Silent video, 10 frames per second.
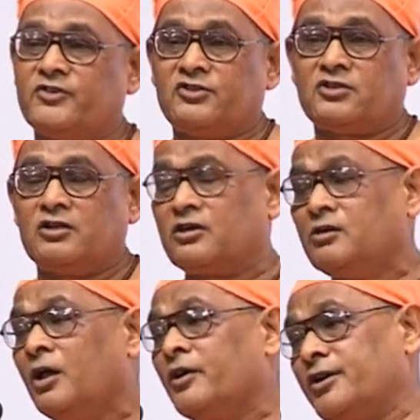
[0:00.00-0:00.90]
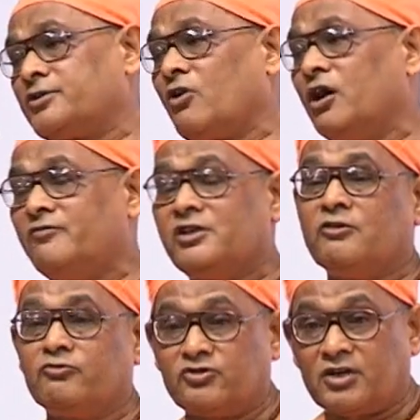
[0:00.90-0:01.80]
his children, rest all will
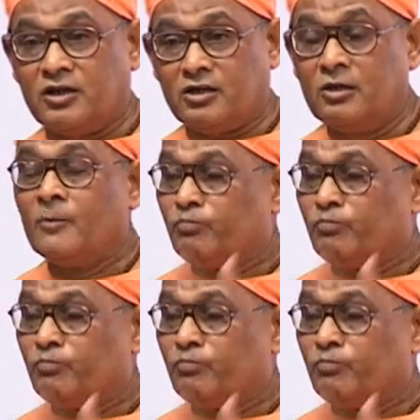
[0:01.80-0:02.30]
give to charity.